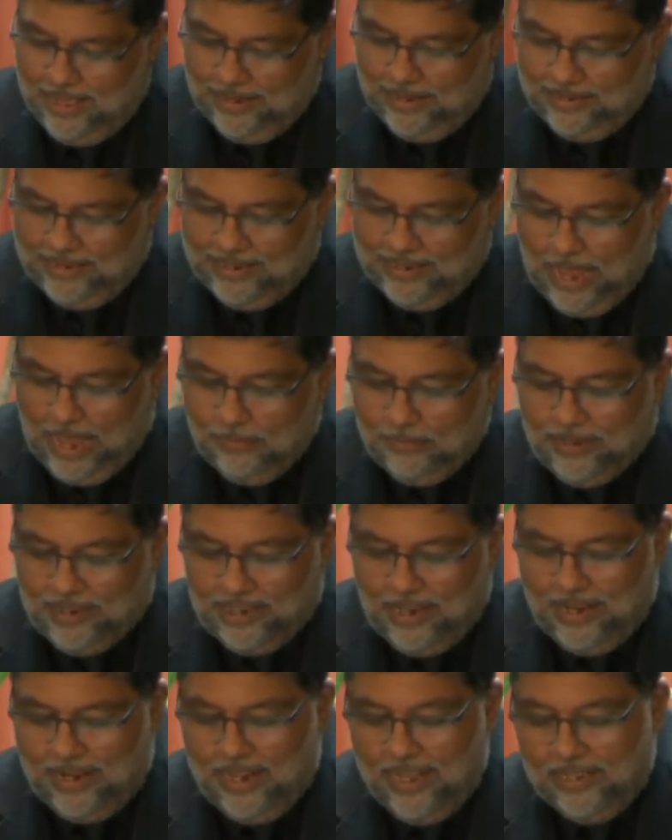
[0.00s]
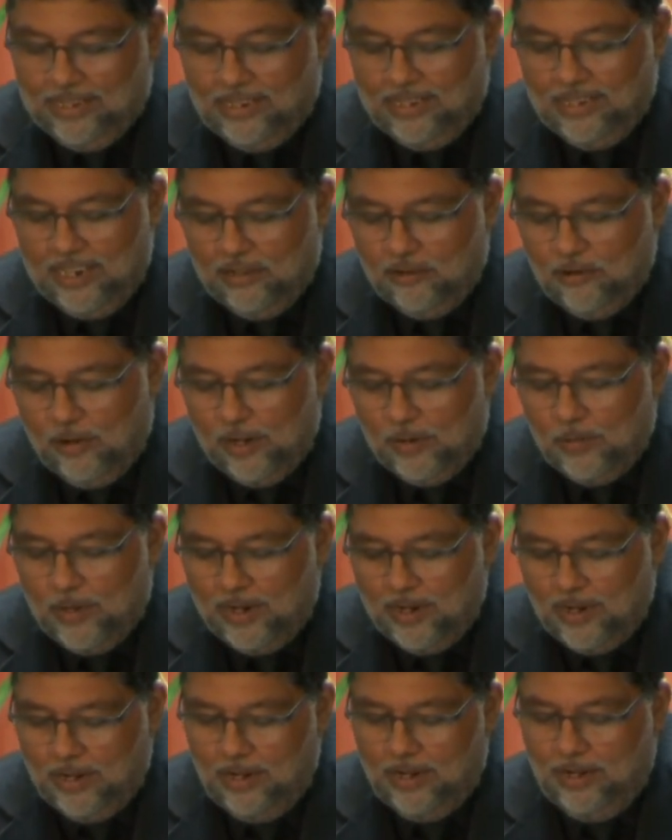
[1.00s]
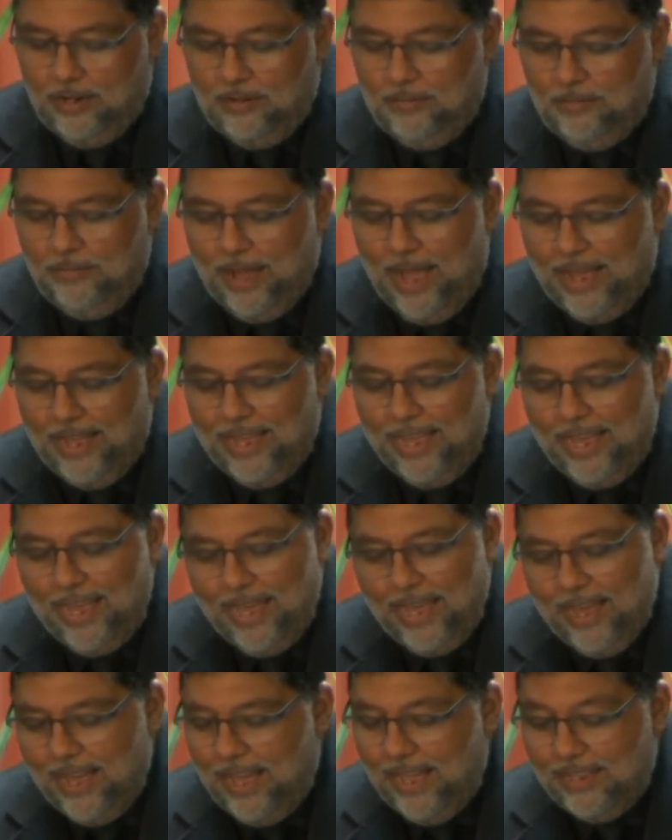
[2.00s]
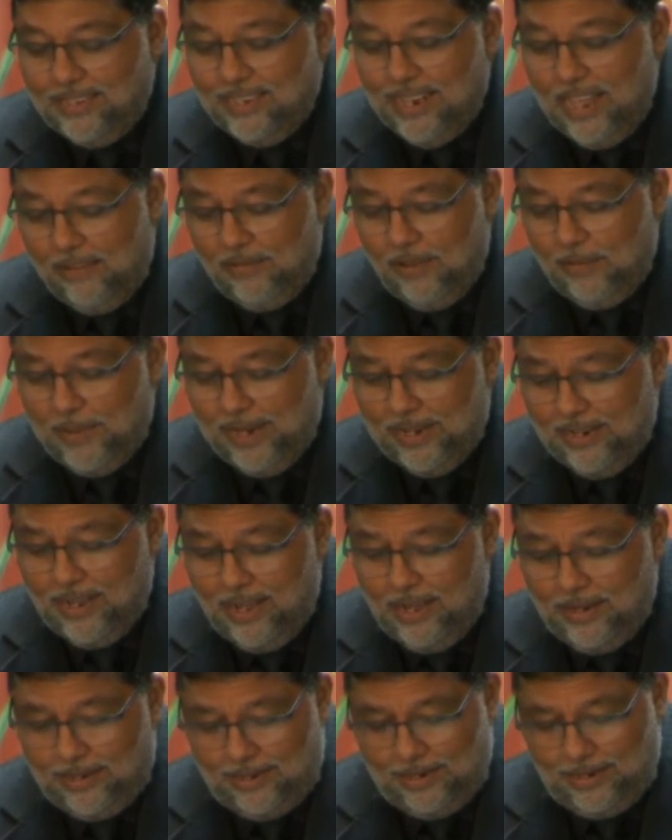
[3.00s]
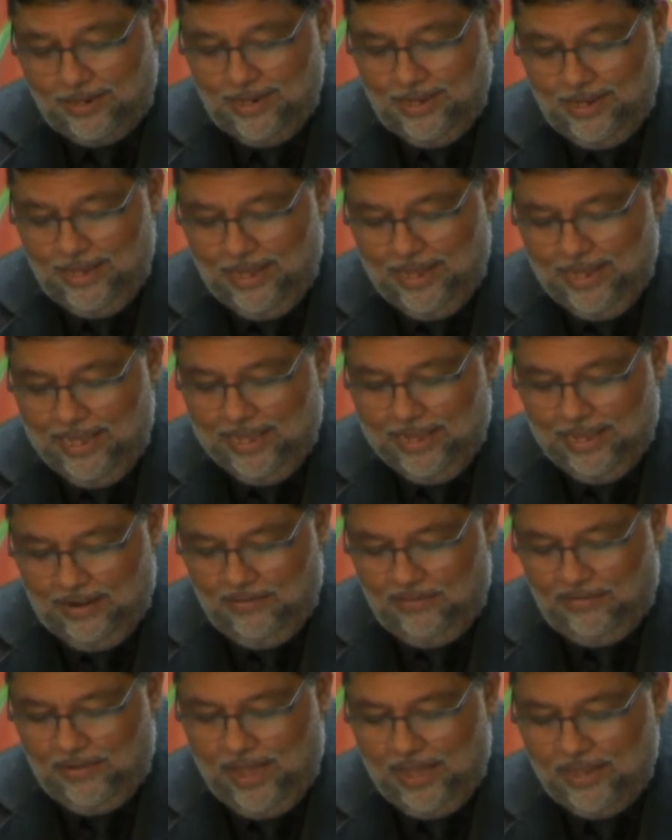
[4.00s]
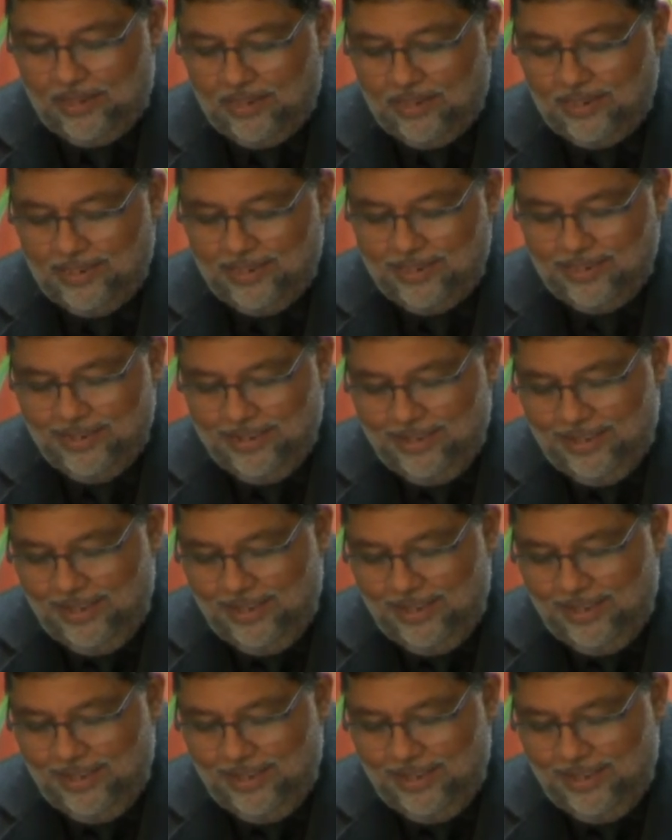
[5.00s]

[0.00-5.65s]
Samson, his secret with whom my hair has never been cut, he confessed.